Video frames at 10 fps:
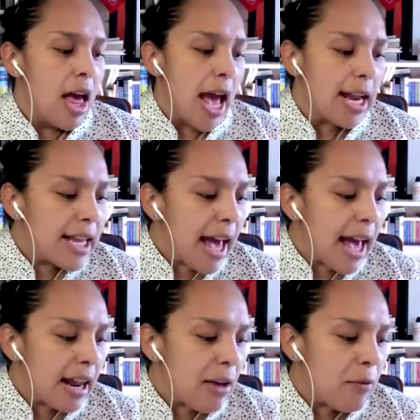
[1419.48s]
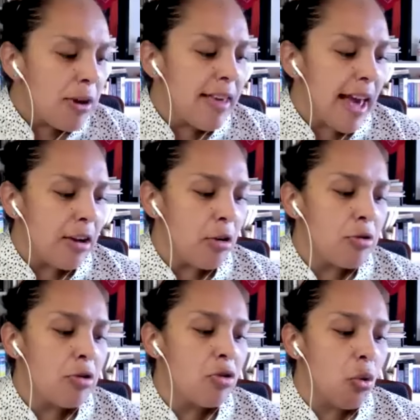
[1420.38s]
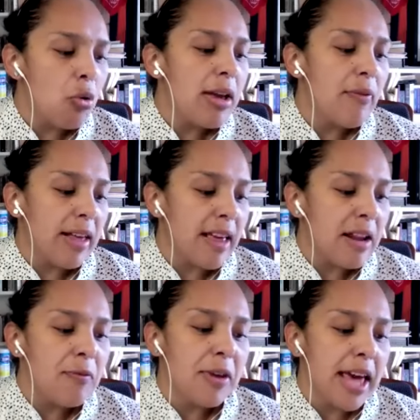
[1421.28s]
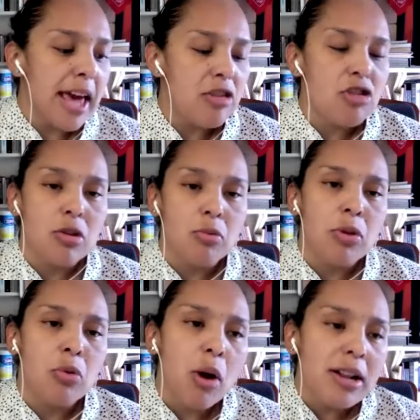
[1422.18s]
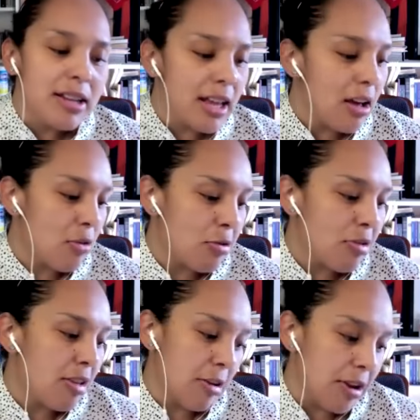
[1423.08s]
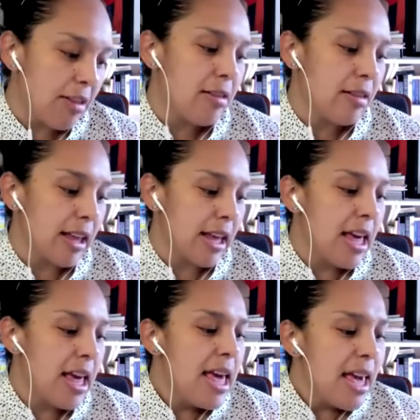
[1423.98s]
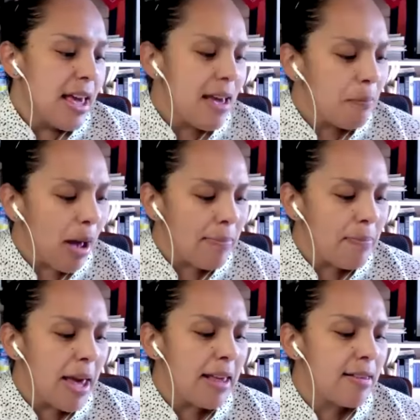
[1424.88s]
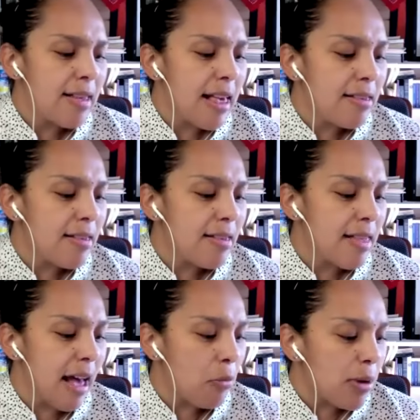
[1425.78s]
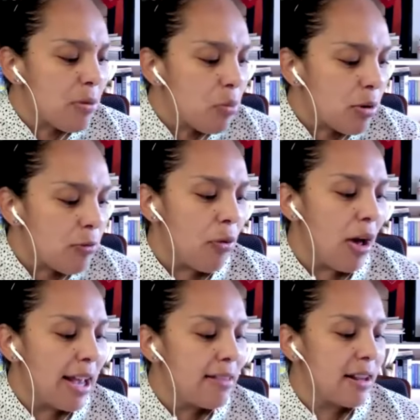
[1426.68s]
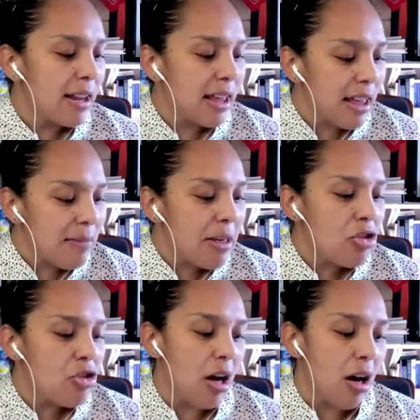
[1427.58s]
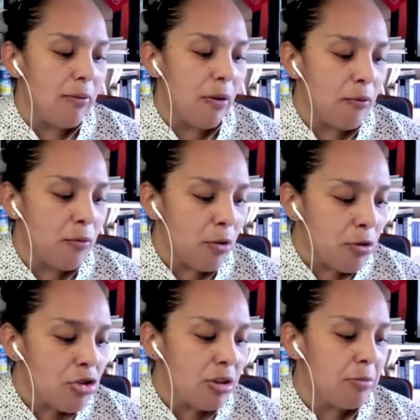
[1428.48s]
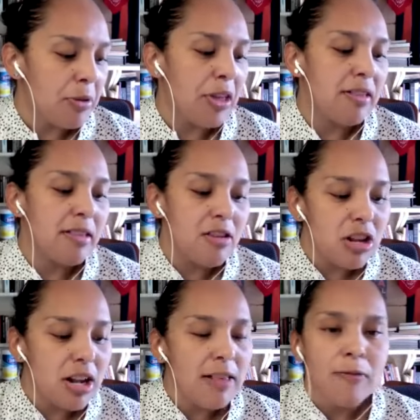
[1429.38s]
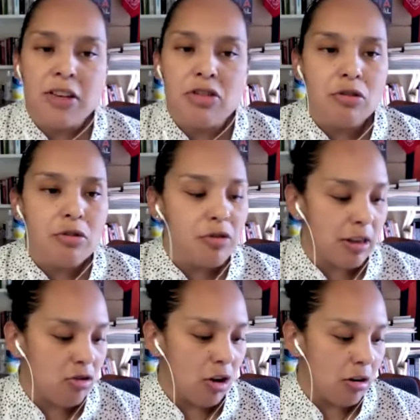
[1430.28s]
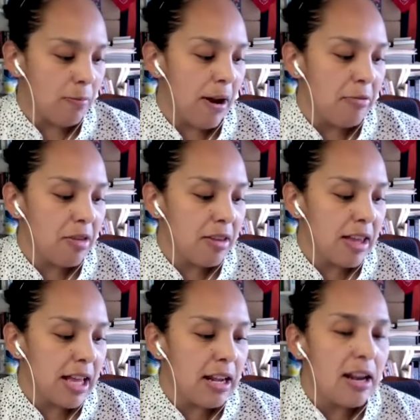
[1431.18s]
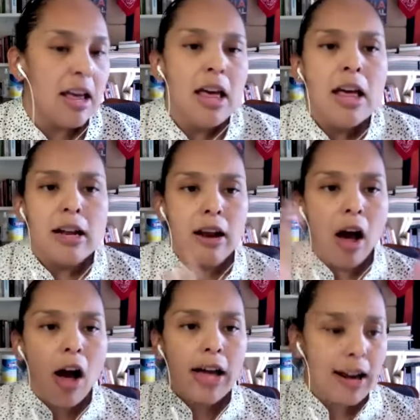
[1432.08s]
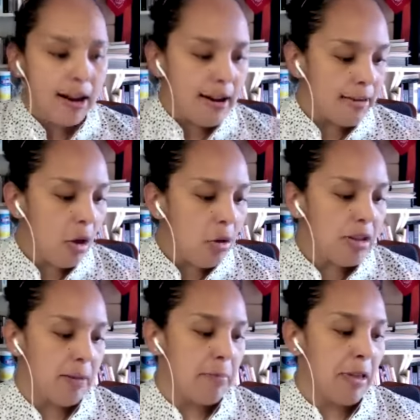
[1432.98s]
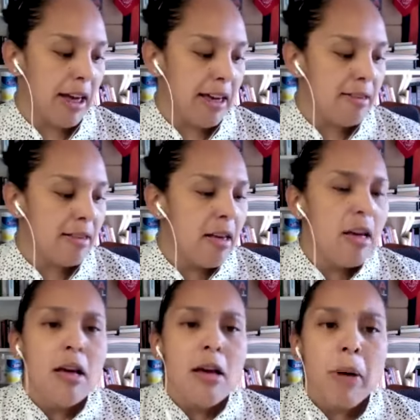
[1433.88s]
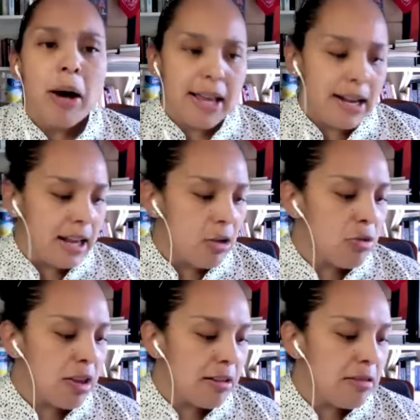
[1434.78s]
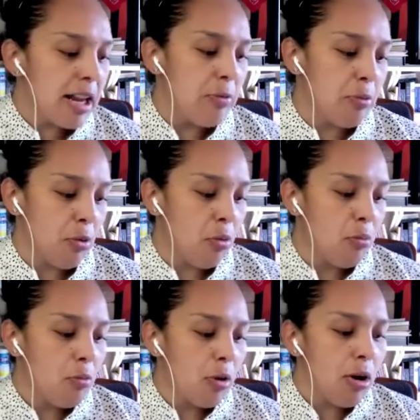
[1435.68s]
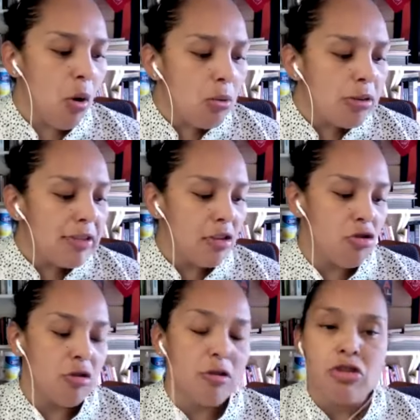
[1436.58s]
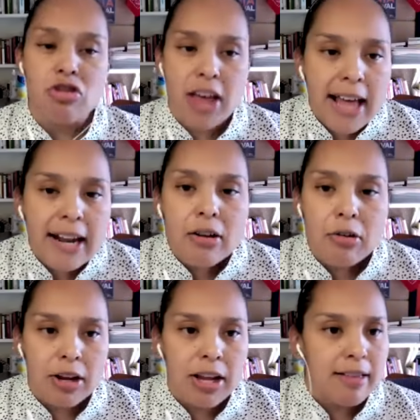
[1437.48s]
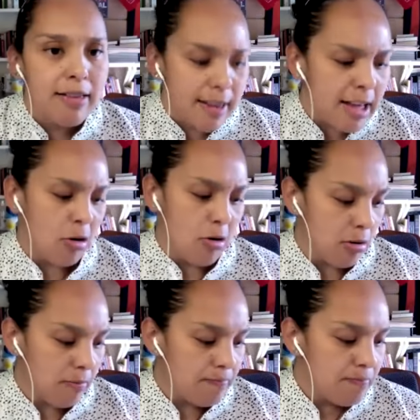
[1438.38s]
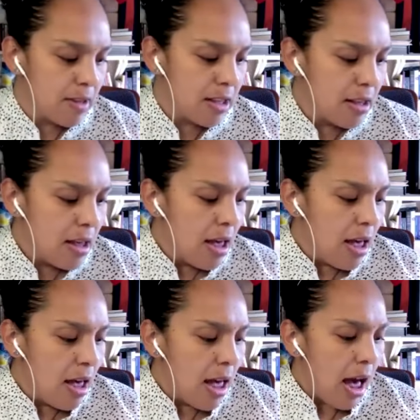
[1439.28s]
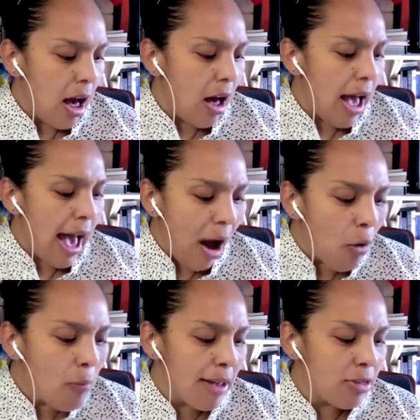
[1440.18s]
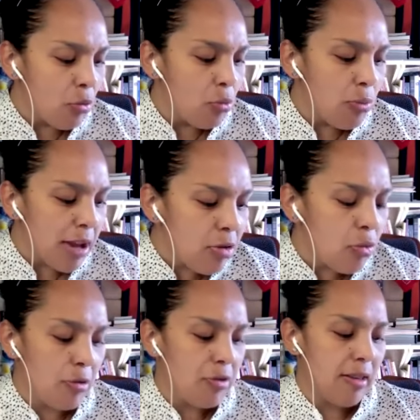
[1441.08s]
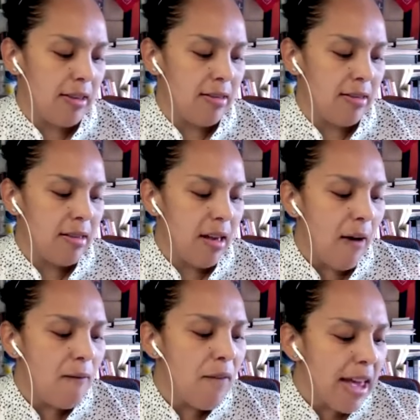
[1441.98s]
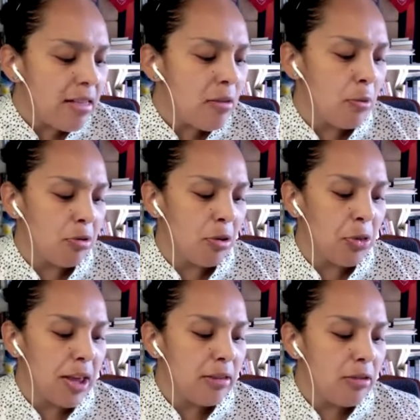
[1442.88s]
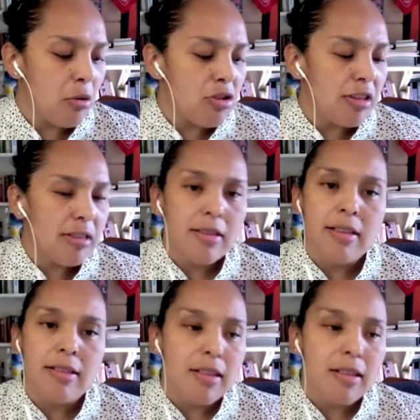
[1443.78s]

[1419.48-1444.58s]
And yet, if we take her story of identification with Juan Diego seriously, it might make sense that we would find an image of a virgin with indigenous features and dark brown skin, not in an exalted place, but in a utility room where only the church janitor can see her. How might the resources available to theologians and